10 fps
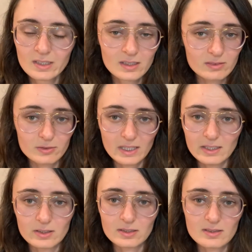If you take
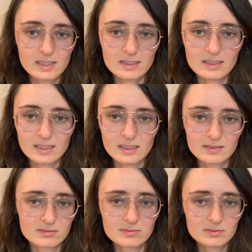your 60,
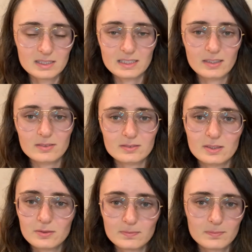let's say
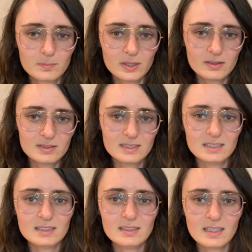you put
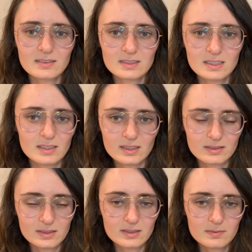60,000,
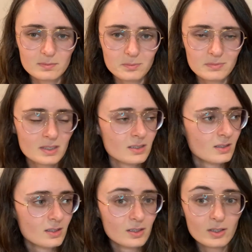or
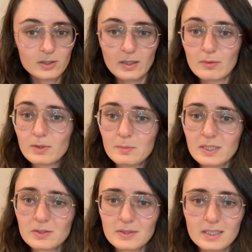you have one
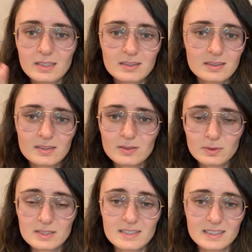Bitcoin, it's
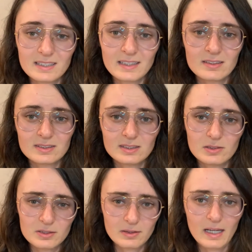worth 60,000, you
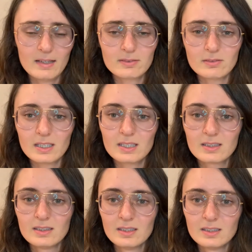sell half of it,
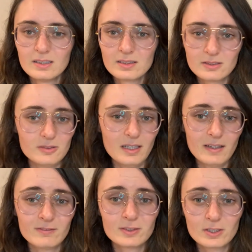you now
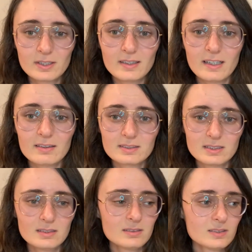have
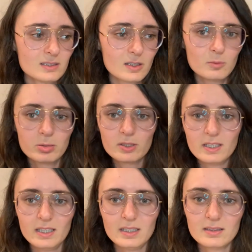30,000 to go put
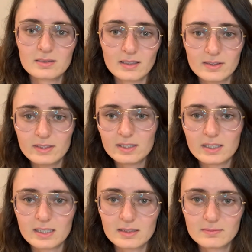in
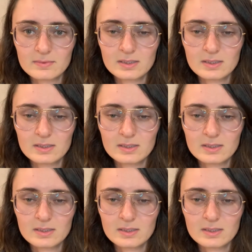Ethereum